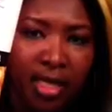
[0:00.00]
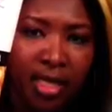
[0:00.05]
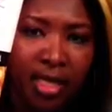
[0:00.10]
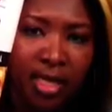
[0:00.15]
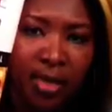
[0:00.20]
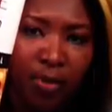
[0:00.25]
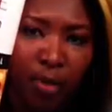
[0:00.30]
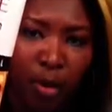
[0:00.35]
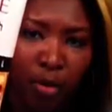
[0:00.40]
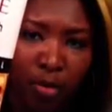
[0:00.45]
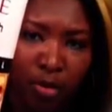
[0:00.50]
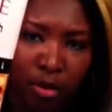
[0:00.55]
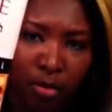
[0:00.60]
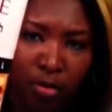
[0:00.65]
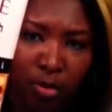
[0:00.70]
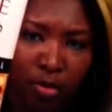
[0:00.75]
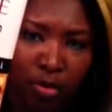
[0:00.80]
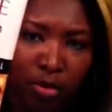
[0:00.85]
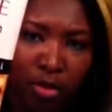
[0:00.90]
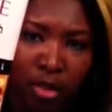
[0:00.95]

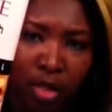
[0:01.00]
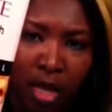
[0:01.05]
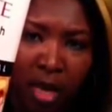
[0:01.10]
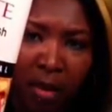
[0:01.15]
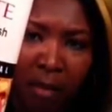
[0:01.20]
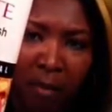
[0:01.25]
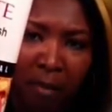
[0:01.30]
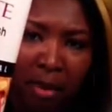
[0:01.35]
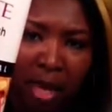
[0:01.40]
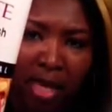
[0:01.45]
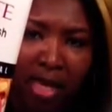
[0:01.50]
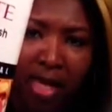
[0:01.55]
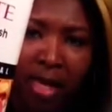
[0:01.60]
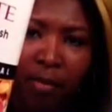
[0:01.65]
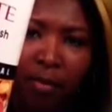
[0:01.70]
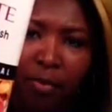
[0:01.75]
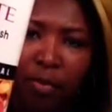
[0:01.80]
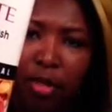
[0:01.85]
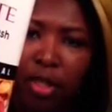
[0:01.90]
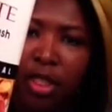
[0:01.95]
Disposables
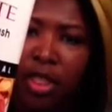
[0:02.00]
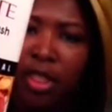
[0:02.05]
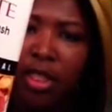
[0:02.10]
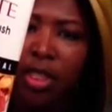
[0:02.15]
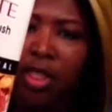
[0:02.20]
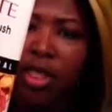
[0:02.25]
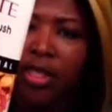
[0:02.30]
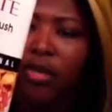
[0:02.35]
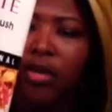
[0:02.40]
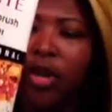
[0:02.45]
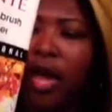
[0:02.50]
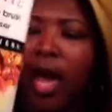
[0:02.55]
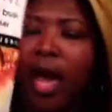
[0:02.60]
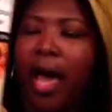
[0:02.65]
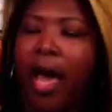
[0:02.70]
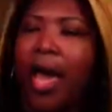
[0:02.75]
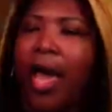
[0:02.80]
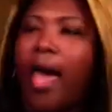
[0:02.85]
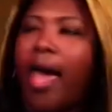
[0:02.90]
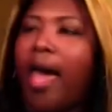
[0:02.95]
makeup brush cleaner. I
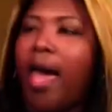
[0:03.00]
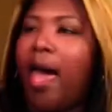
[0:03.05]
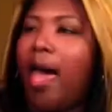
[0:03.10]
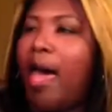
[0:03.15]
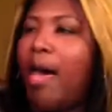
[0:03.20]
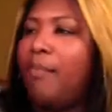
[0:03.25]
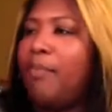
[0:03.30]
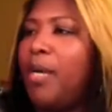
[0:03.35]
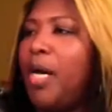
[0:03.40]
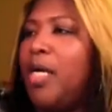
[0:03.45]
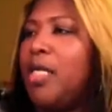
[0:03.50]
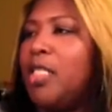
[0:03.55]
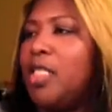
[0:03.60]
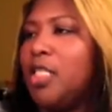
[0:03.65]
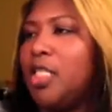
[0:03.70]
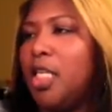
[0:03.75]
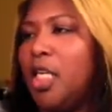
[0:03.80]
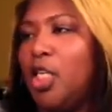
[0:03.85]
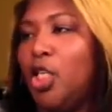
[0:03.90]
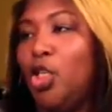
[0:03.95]

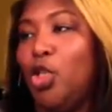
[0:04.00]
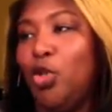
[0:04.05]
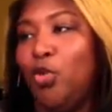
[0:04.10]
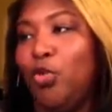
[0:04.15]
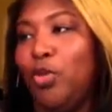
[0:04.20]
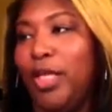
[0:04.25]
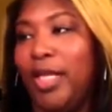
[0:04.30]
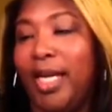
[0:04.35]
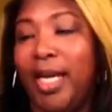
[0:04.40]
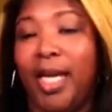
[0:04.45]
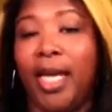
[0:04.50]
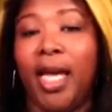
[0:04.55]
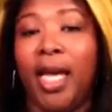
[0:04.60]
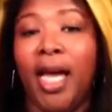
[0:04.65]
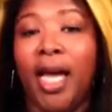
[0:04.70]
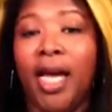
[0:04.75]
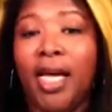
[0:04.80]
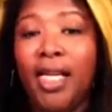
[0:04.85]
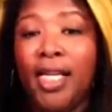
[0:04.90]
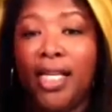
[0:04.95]
absolutely
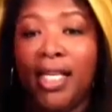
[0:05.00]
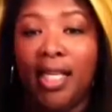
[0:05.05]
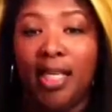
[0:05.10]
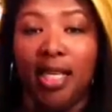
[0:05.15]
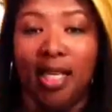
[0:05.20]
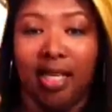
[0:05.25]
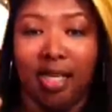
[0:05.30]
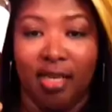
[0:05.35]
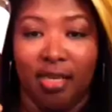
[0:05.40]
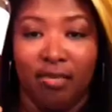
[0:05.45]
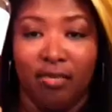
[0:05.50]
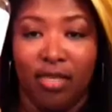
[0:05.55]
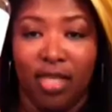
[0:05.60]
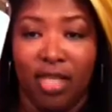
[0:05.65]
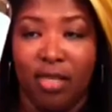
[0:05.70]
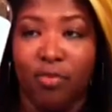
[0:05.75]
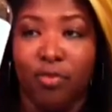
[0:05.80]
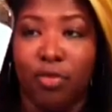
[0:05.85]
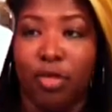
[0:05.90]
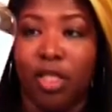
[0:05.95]
love
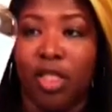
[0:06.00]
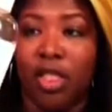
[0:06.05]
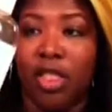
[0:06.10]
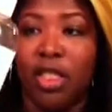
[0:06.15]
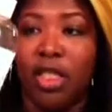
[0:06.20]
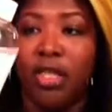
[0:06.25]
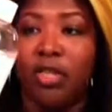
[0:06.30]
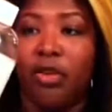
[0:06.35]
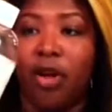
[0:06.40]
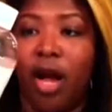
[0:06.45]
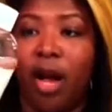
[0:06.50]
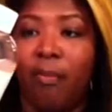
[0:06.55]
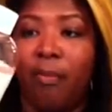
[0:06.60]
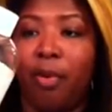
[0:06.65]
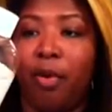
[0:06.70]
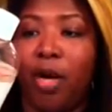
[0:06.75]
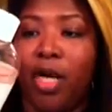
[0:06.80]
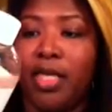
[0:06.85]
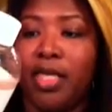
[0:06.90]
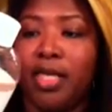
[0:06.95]
this brush cleaner. I
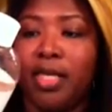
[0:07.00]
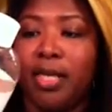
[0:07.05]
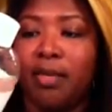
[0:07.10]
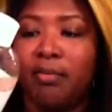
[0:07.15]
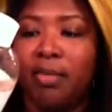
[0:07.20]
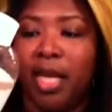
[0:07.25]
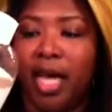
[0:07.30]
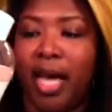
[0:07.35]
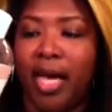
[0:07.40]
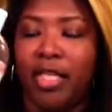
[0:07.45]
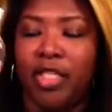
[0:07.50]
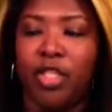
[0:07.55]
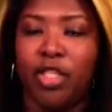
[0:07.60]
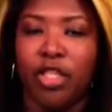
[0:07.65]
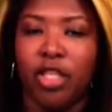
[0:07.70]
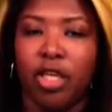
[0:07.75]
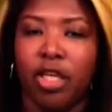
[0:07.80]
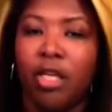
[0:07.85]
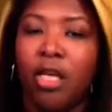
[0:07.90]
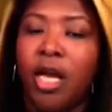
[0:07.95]
bought some last
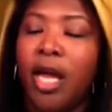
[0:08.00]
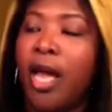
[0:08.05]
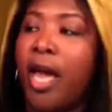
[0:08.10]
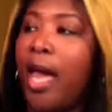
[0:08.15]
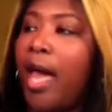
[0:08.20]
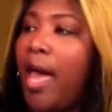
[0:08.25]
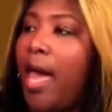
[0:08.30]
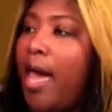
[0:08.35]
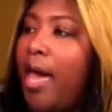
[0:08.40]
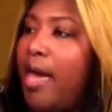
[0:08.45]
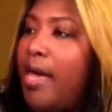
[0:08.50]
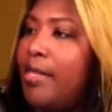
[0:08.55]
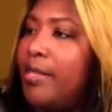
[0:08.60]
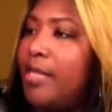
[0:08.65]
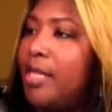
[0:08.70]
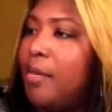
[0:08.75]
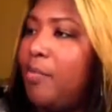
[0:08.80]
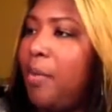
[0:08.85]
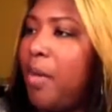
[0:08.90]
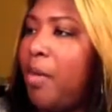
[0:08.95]
year at
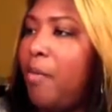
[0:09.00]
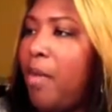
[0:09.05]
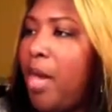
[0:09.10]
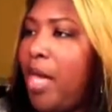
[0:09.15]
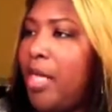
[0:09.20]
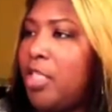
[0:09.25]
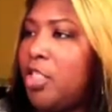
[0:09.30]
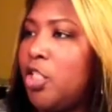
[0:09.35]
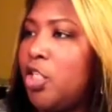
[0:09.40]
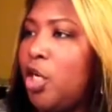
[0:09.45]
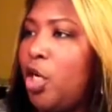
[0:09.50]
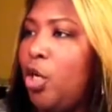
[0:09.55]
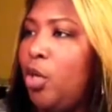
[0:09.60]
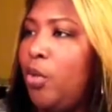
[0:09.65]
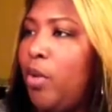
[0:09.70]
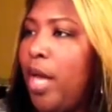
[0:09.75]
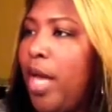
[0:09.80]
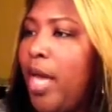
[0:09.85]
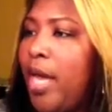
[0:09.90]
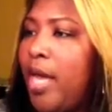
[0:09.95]
the PMAC
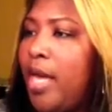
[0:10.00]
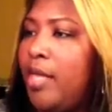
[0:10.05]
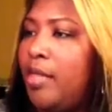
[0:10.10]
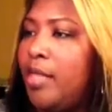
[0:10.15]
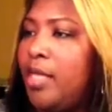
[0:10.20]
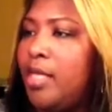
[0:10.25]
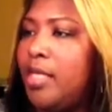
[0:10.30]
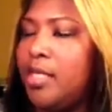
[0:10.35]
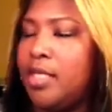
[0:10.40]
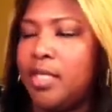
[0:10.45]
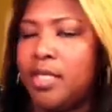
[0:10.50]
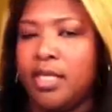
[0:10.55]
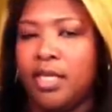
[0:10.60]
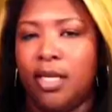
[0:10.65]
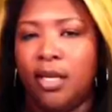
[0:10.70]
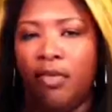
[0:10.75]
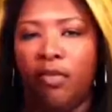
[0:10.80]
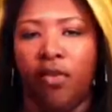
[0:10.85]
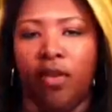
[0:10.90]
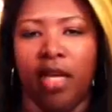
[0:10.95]
show, and this
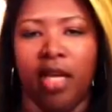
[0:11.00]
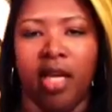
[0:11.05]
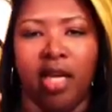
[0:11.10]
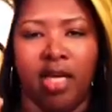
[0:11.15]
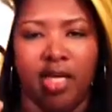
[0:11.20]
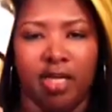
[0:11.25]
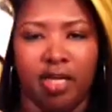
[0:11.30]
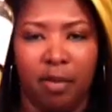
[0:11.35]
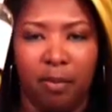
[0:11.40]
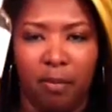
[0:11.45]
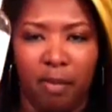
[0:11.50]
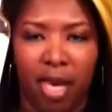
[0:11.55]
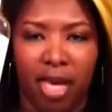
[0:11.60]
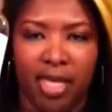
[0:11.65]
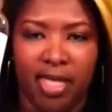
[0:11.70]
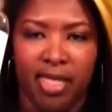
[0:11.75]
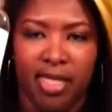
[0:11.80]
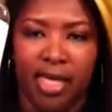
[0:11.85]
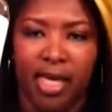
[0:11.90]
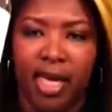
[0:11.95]
stuff is
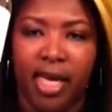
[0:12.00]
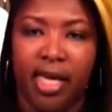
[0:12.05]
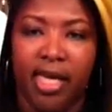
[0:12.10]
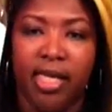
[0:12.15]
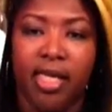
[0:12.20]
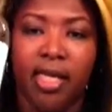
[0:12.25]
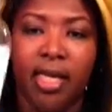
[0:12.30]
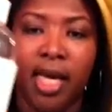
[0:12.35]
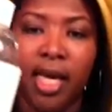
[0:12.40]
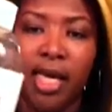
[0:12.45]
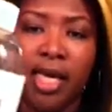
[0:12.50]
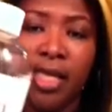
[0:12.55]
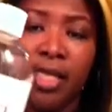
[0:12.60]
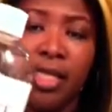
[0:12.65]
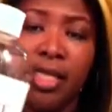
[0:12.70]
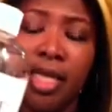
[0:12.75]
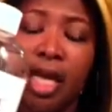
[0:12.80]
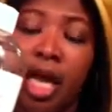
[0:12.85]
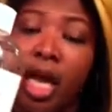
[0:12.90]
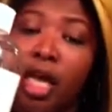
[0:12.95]
amazing. It
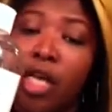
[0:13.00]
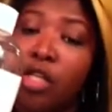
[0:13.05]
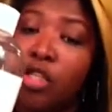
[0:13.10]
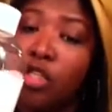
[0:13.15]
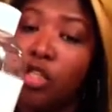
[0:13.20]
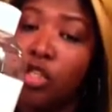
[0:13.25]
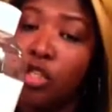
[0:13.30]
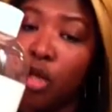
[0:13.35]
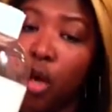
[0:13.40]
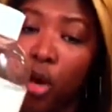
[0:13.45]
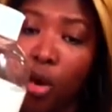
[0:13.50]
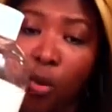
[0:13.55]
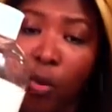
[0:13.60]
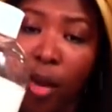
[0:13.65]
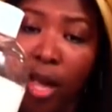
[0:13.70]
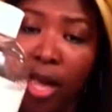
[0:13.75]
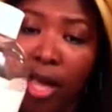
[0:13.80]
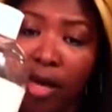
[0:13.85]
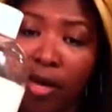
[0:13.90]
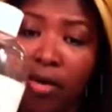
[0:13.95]
cleans so
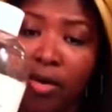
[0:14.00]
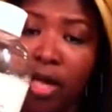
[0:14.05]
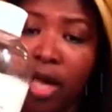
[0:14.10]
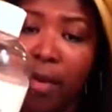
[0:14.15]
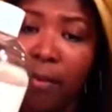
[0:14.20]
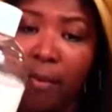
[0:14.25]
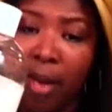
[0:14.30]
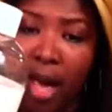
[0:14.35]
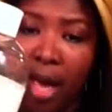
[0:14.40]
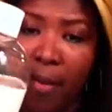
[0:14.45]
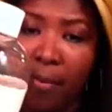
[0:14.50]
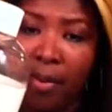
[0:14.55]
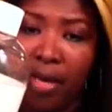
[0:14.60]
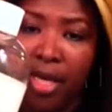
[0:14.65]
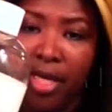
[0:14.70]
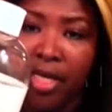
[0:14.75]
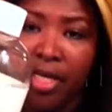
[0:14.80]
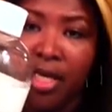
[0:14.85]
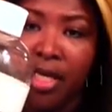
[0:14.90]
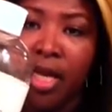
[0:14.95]
well, in my
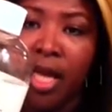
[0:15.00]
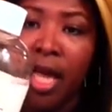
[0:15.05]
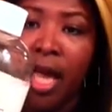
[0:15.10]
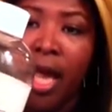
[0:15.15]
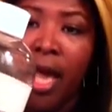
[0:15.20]
opinion,